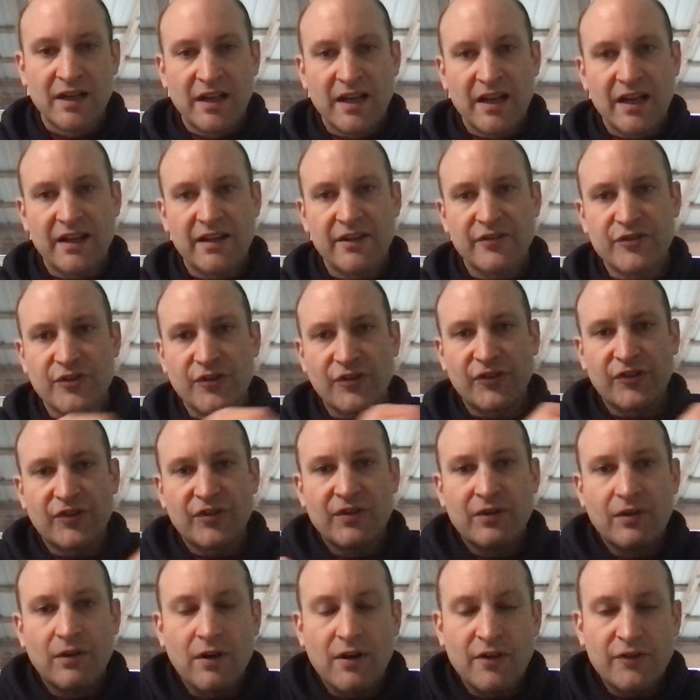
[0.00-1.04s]
and it's just
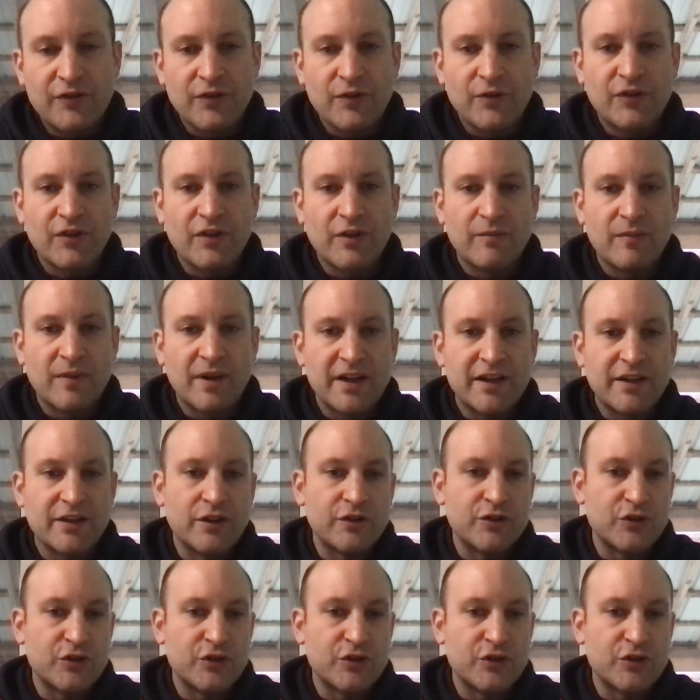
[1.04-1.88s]
also some of my